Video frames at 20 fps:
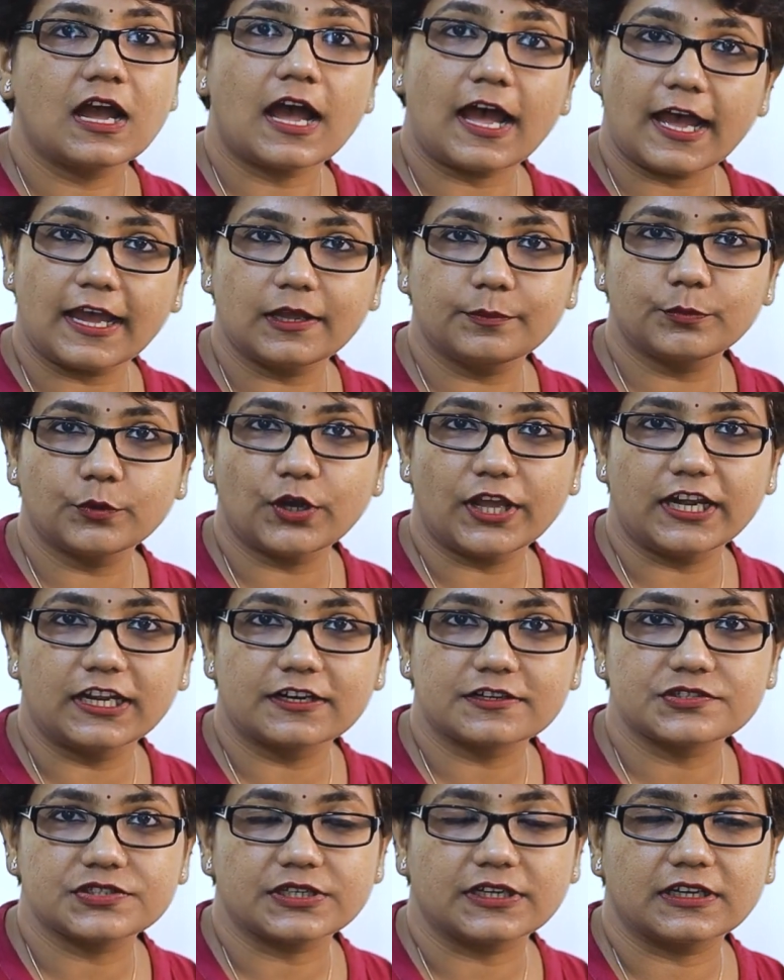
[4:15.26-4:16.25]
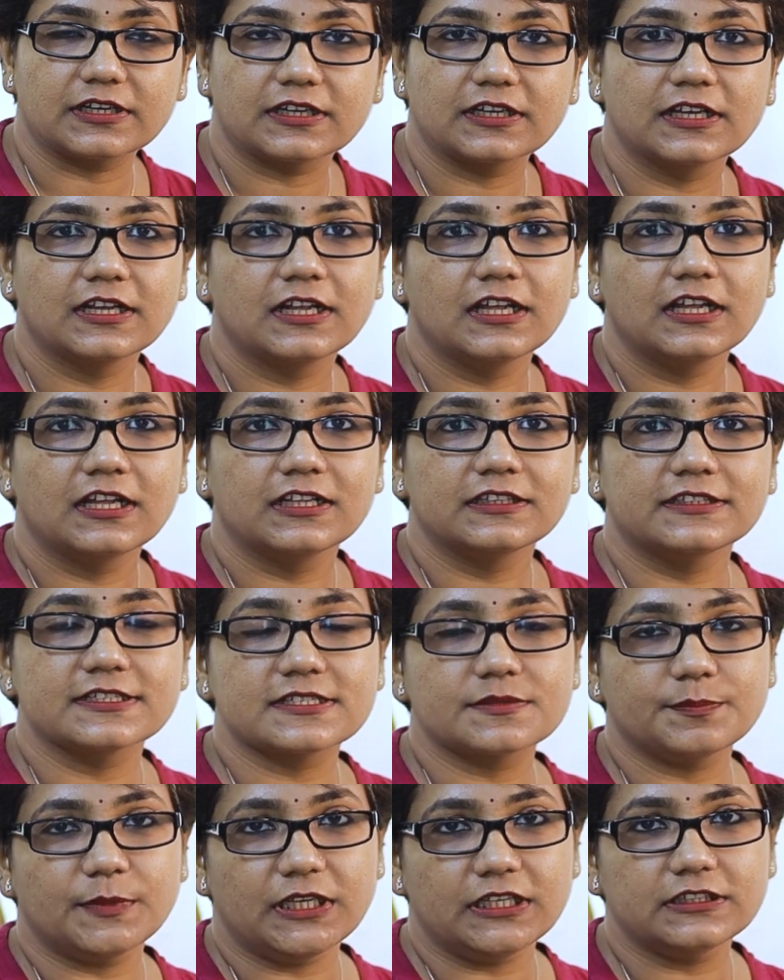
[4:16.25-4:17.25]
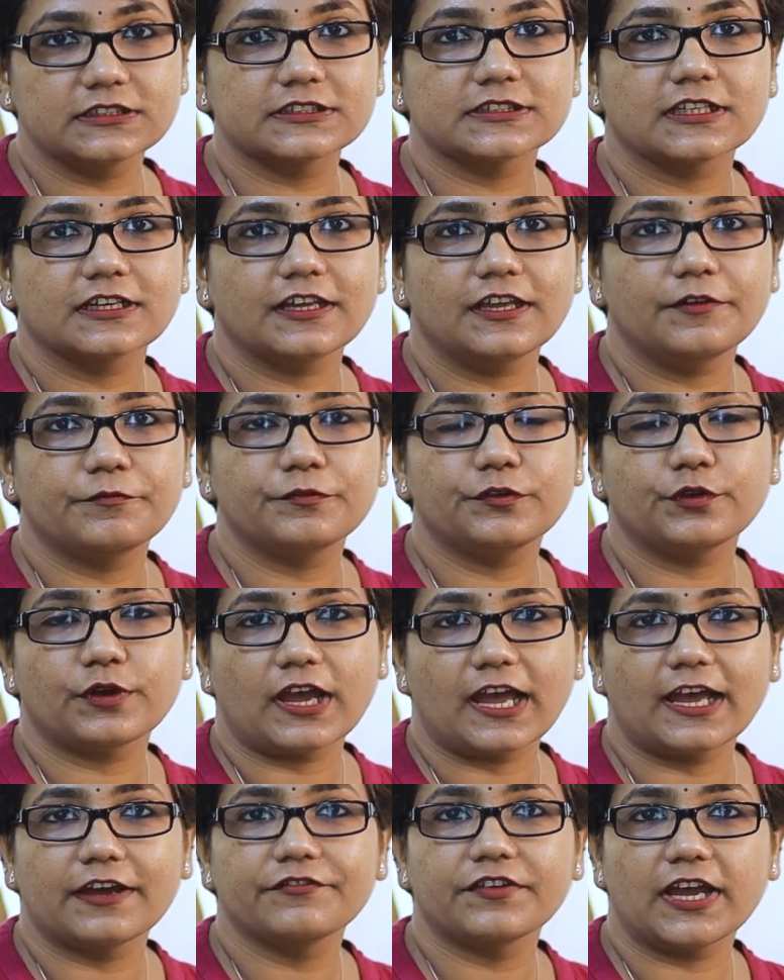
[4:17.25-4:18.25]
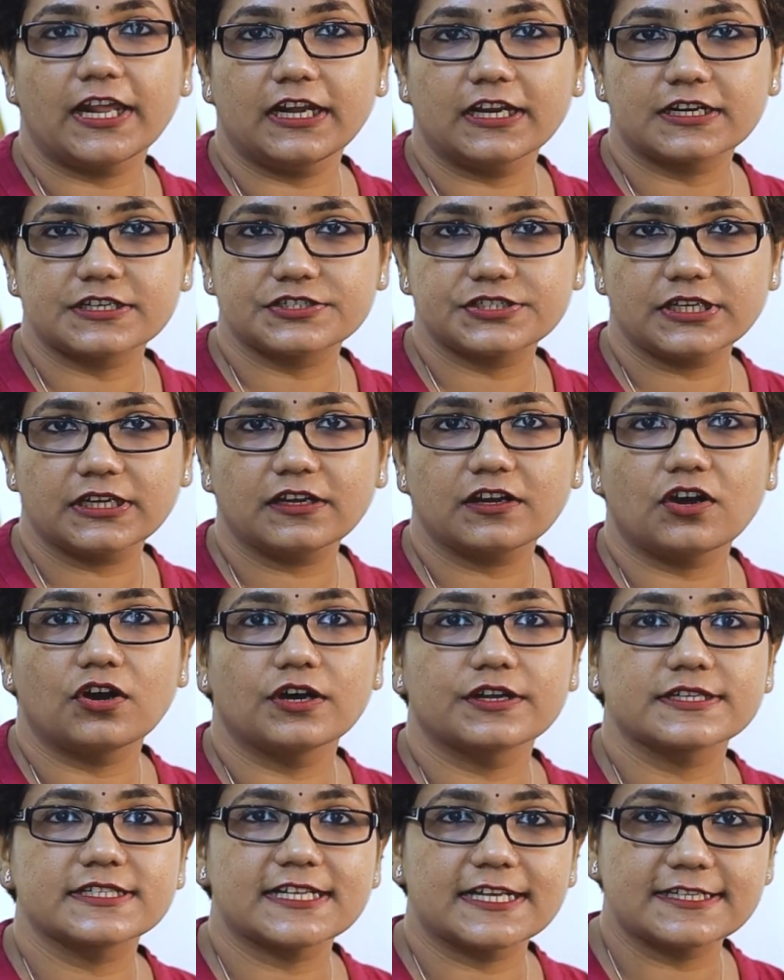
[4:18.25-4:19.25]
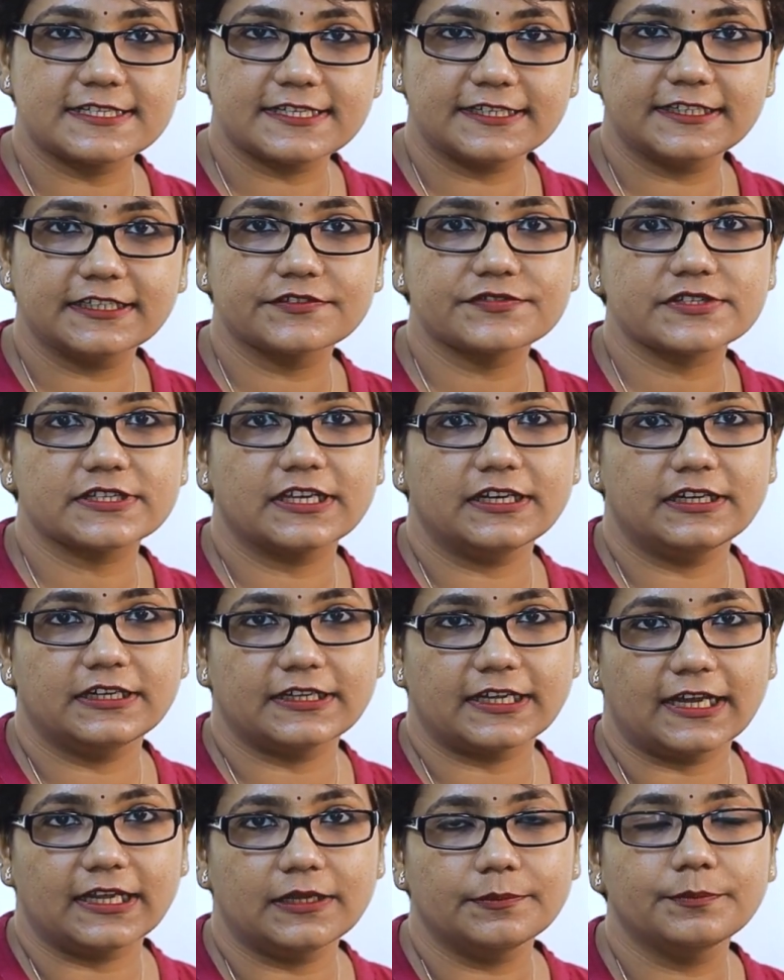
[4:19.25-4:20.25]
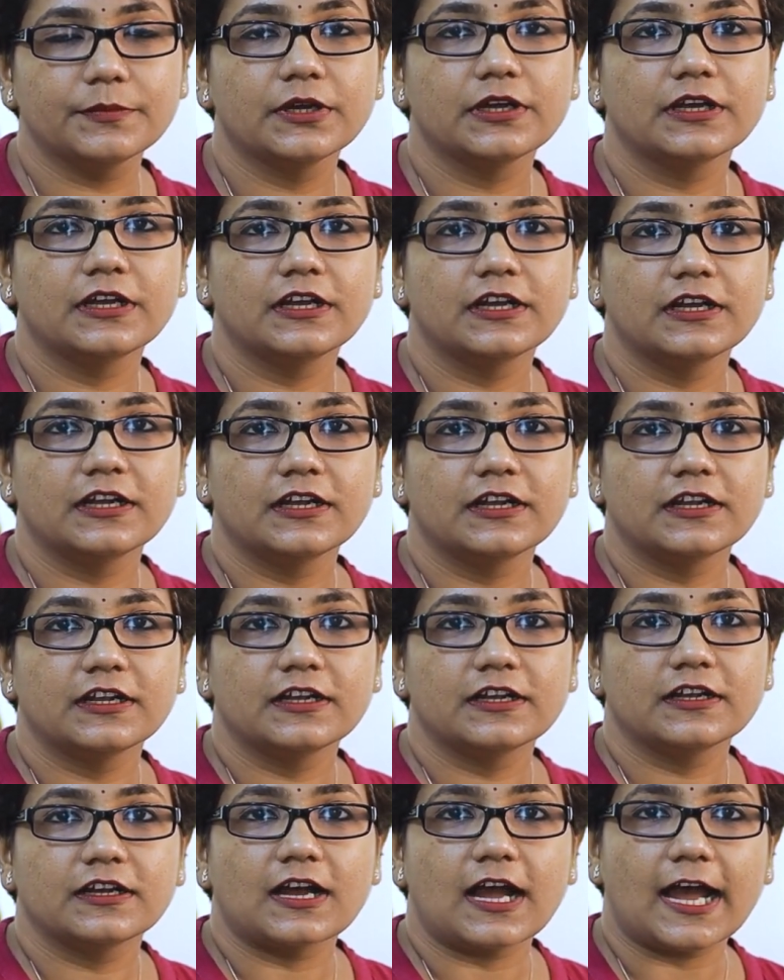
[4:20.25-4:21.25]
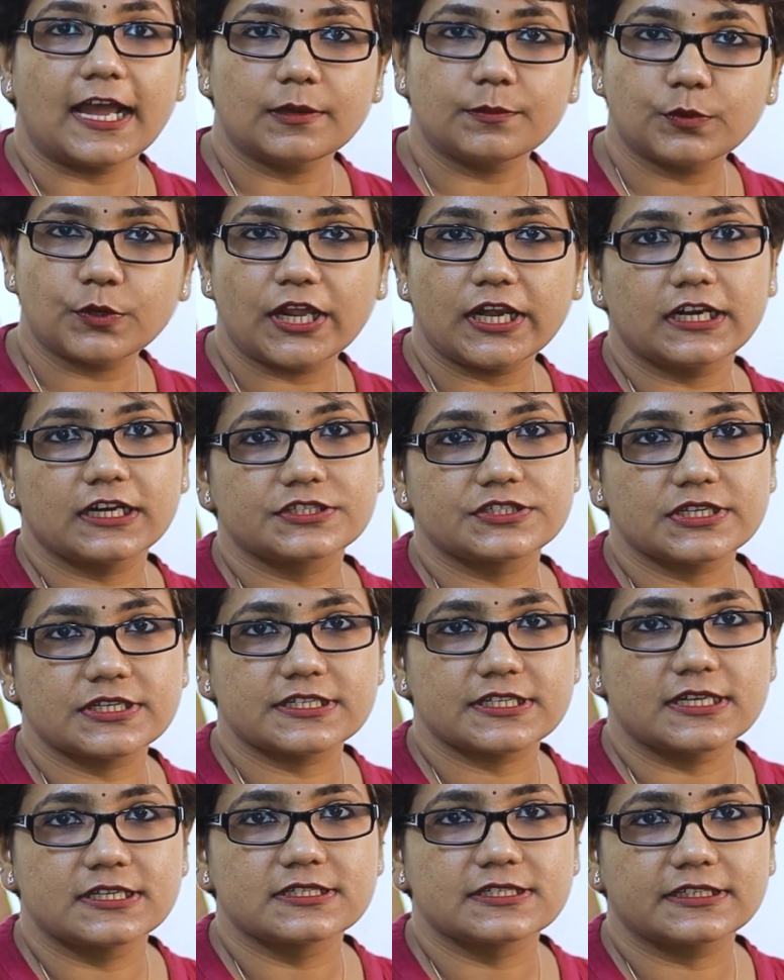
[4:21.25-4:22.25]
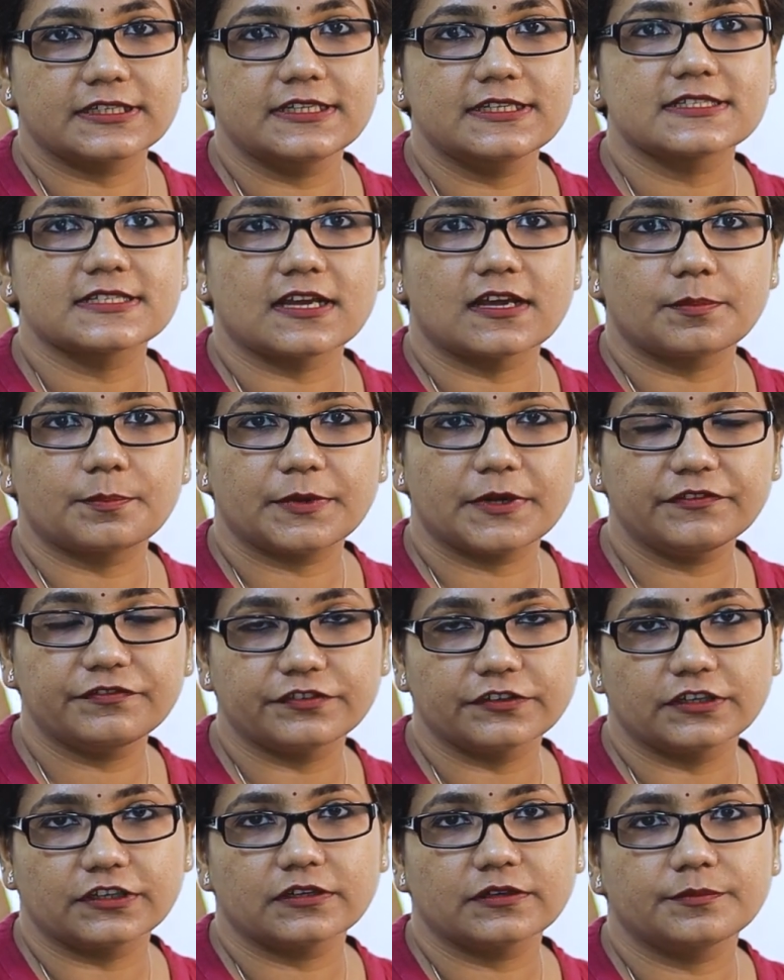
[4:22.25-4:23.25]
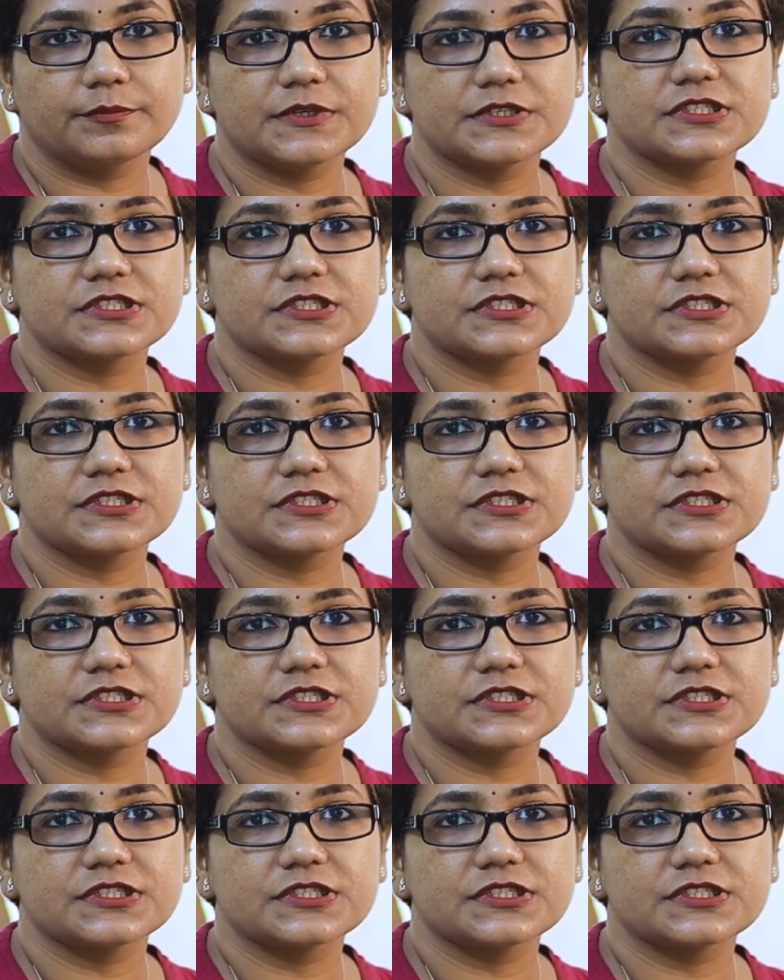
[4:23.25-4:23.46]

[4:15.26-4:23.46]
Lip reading: Hypoallergic. This means if you have allergic or sensitive skin type, hypoallergic sunscreens are preferred